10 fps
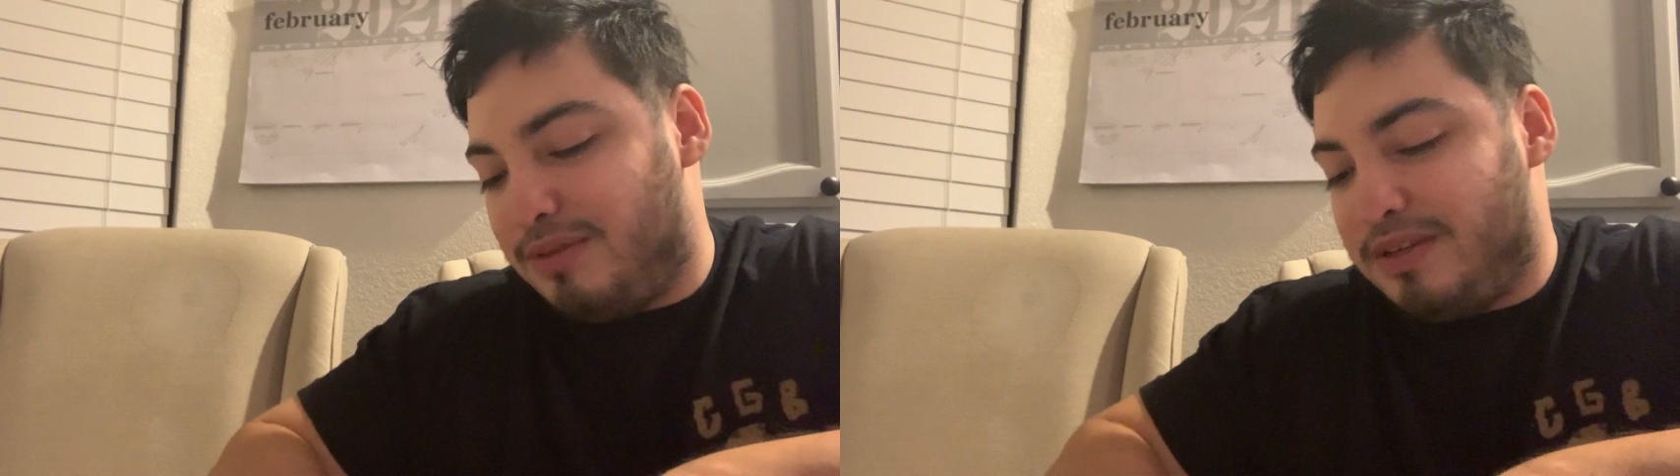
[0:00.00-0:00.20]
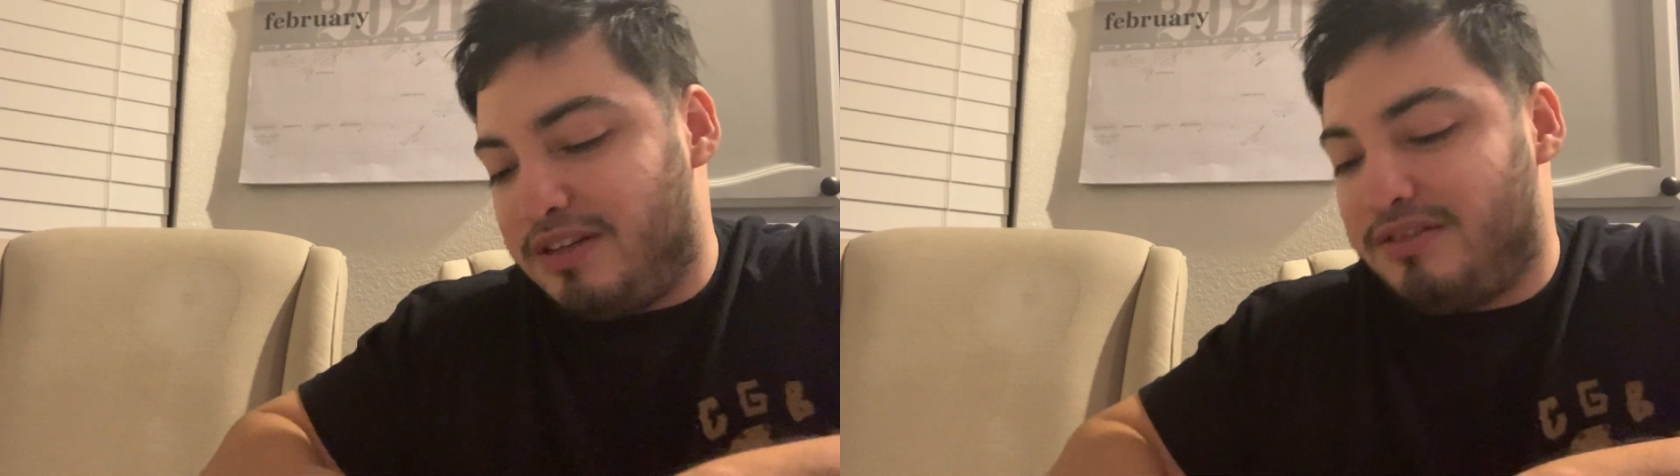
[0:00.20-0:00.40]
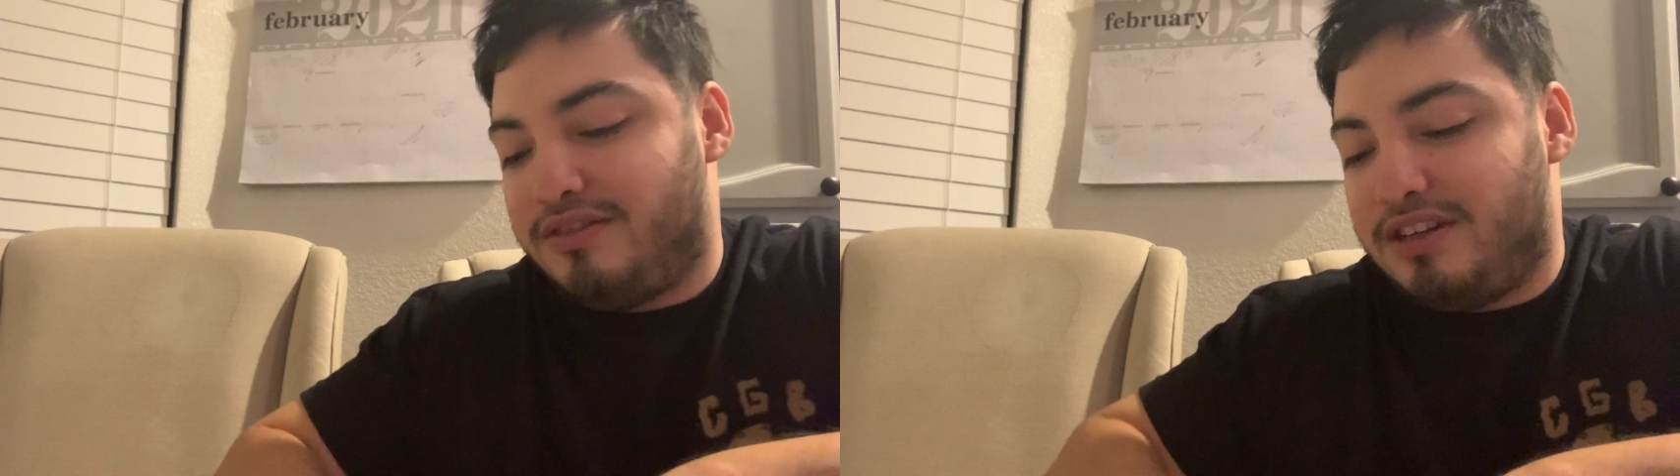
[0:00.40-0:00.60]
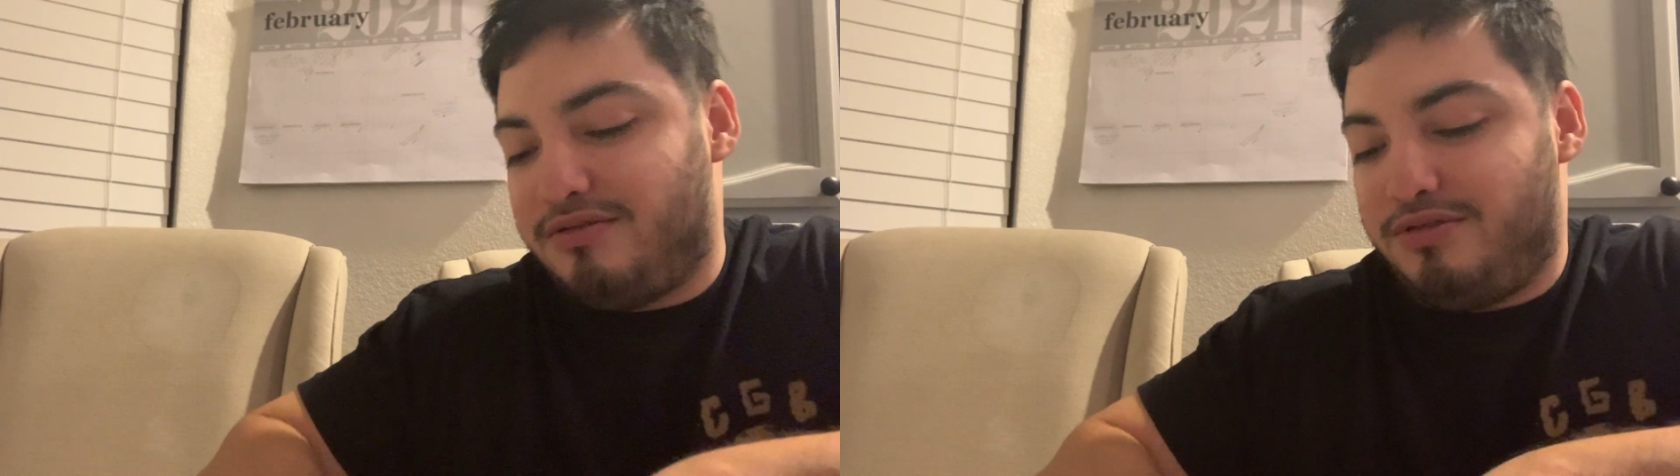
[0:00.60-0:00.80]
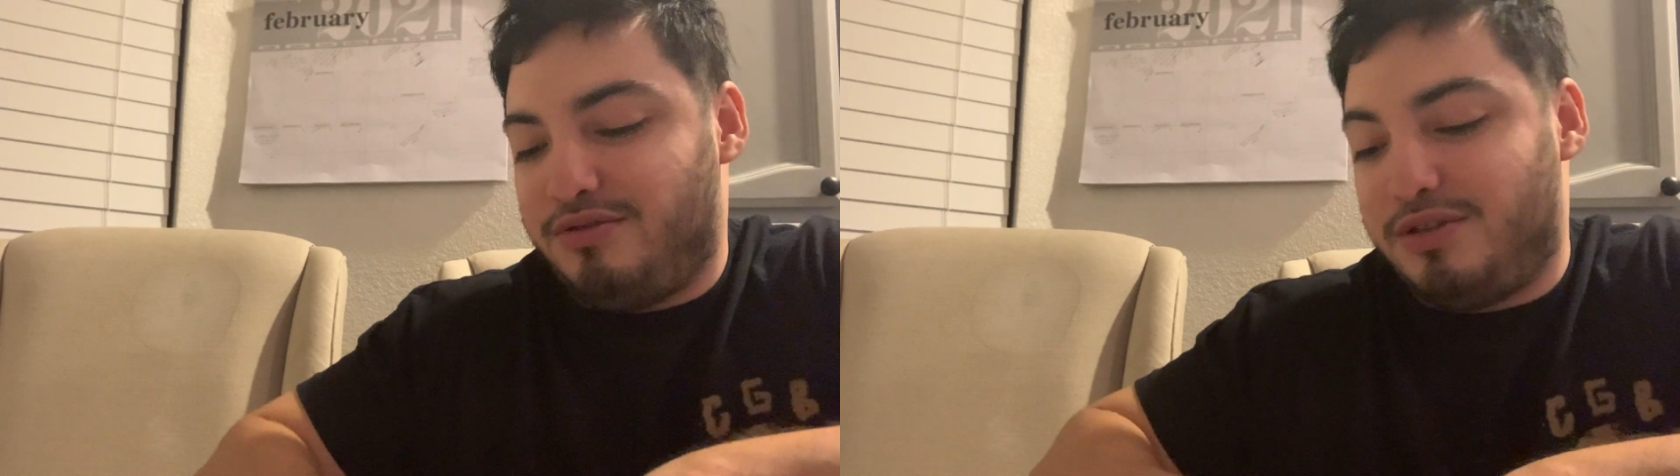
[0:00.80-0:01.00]
I
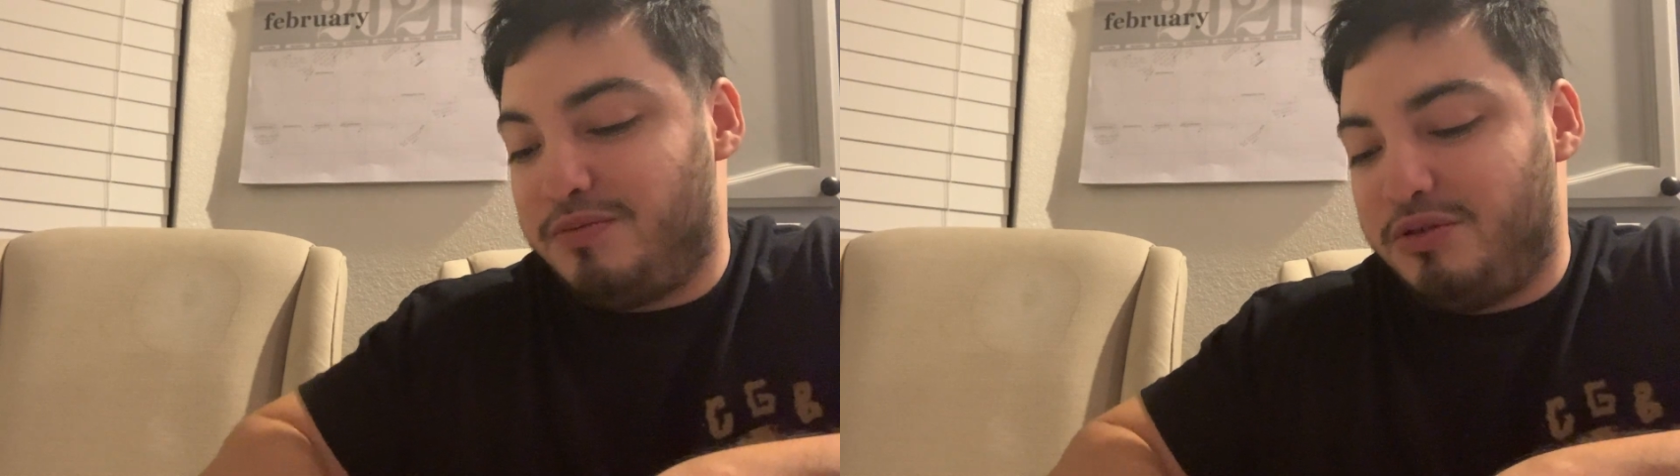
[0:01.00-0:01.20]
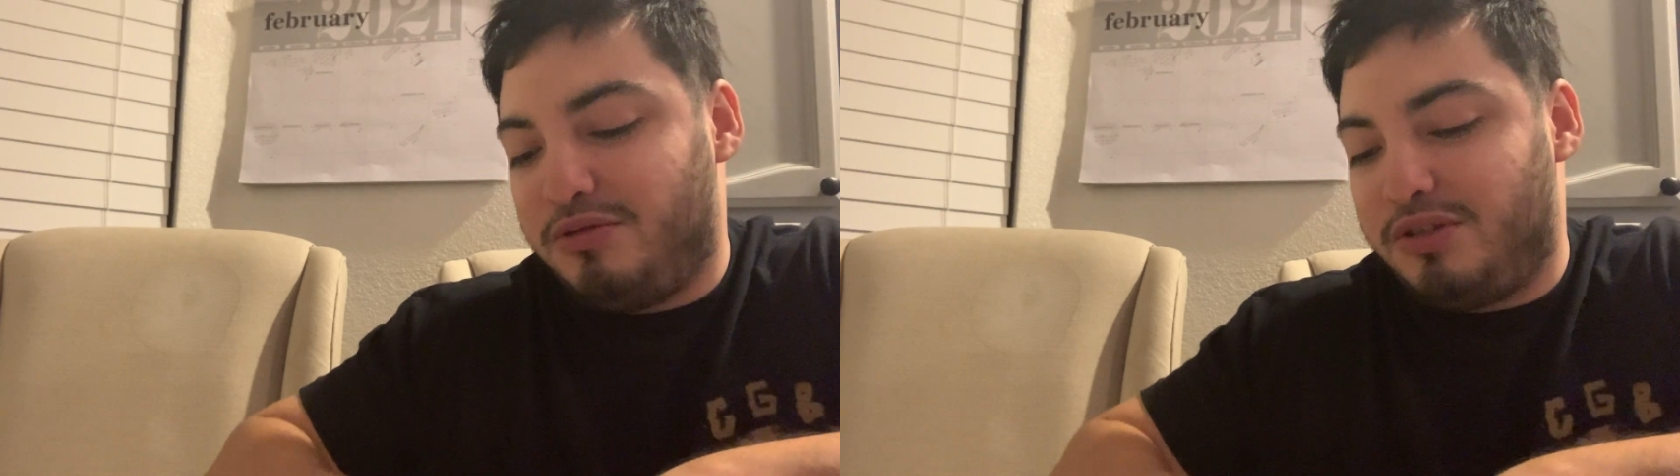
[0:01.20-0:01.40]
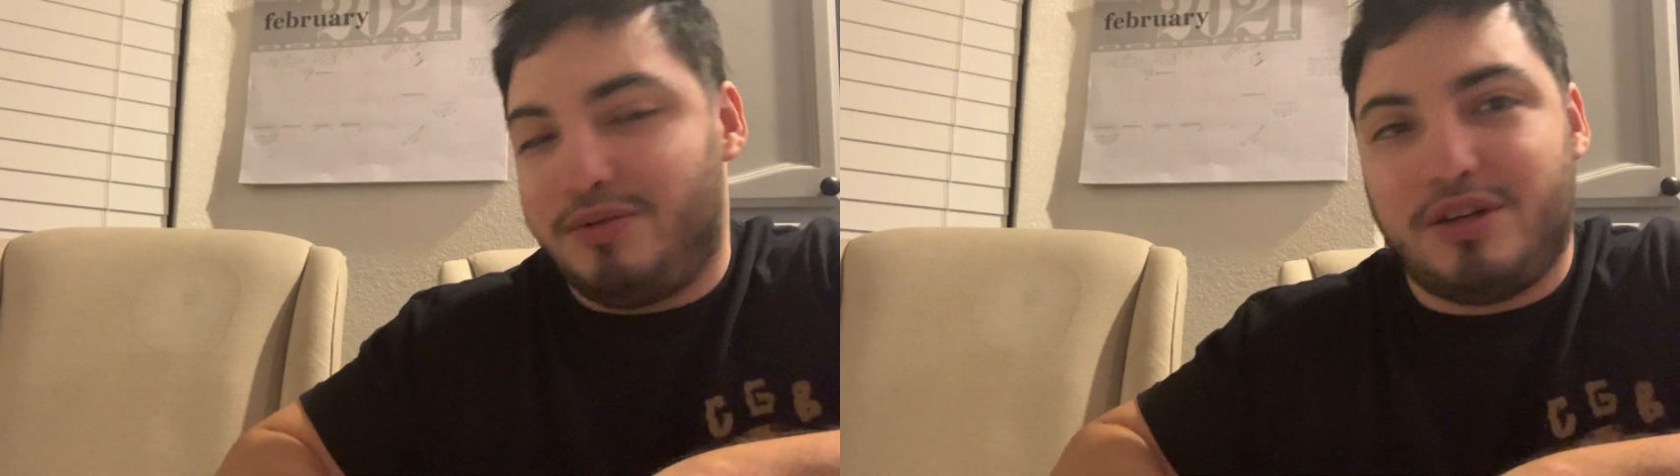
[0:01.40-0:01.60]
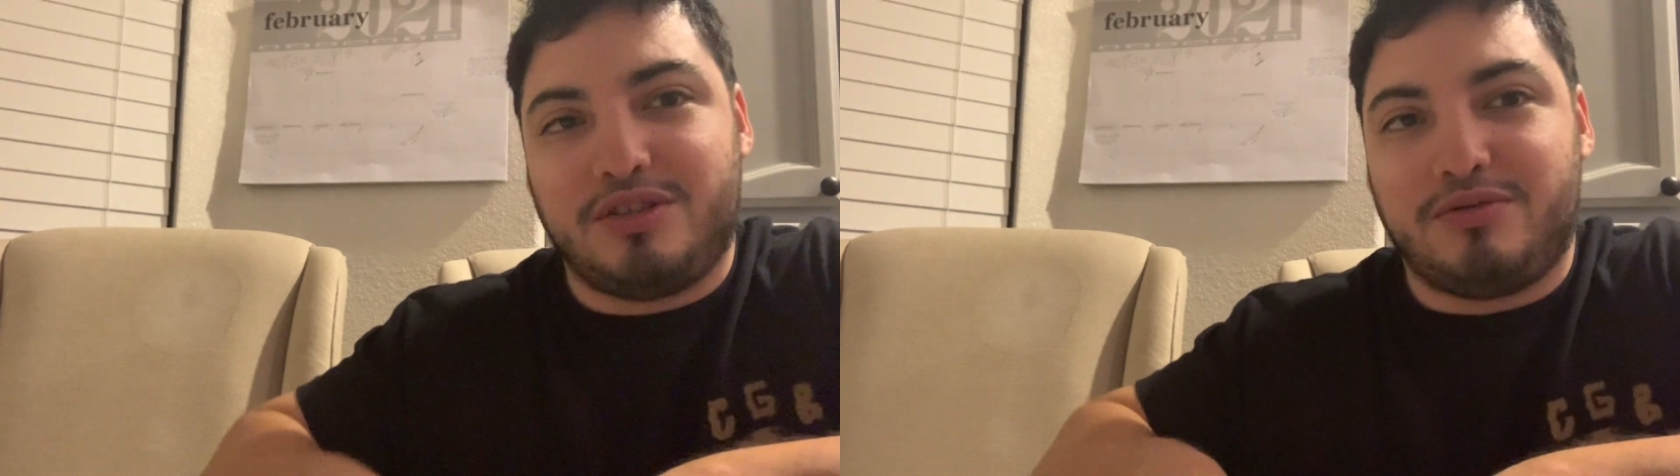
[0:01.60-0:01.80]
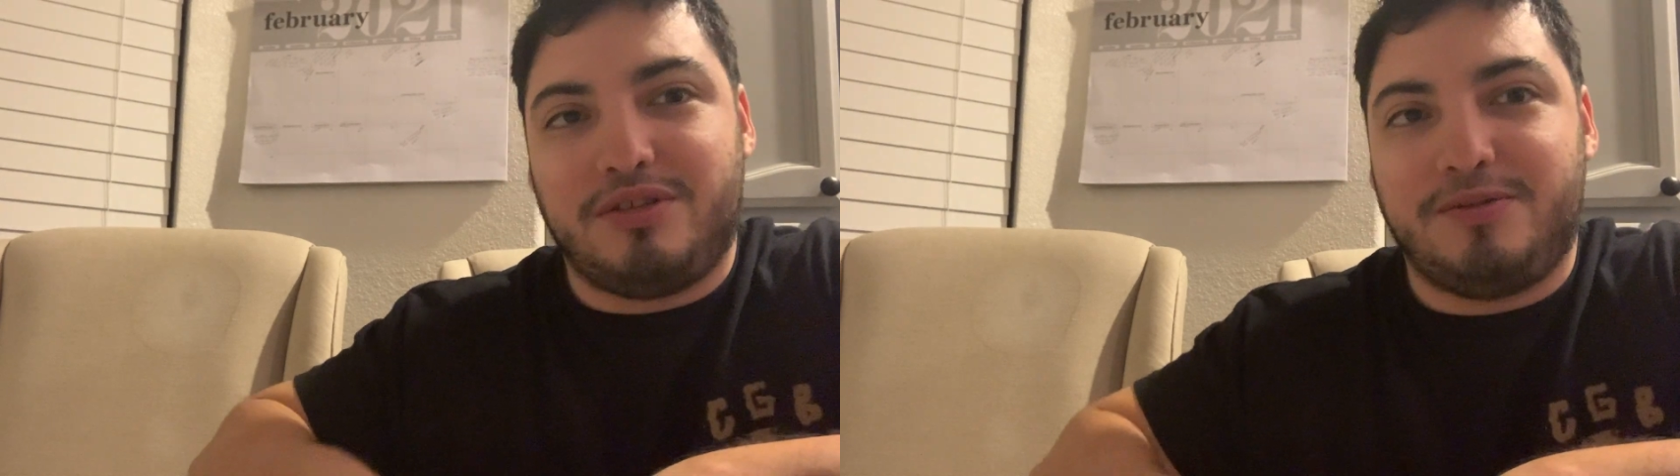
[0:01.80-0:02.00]
don't know what I'm doing, to be
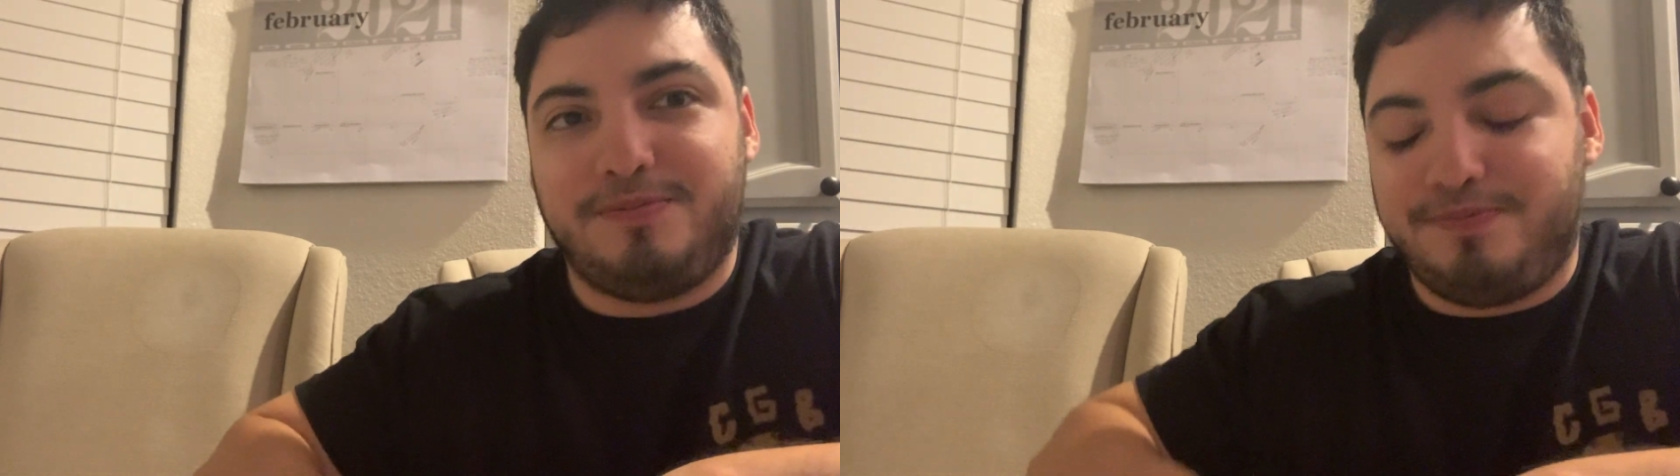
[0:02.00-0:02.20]
honest with you.